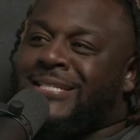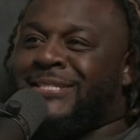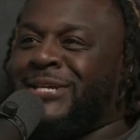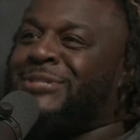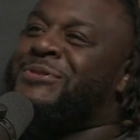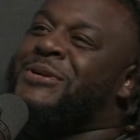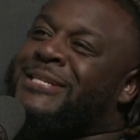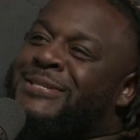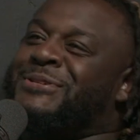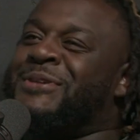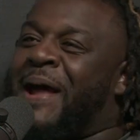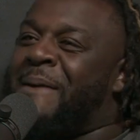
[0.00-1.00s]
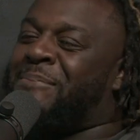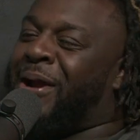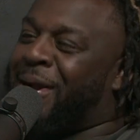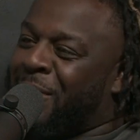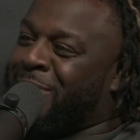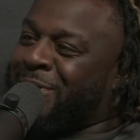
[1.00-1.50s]
did you or did you not break
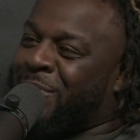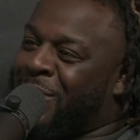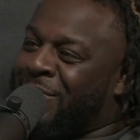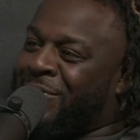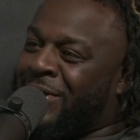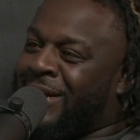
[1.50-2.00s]
up with your boyfriend? And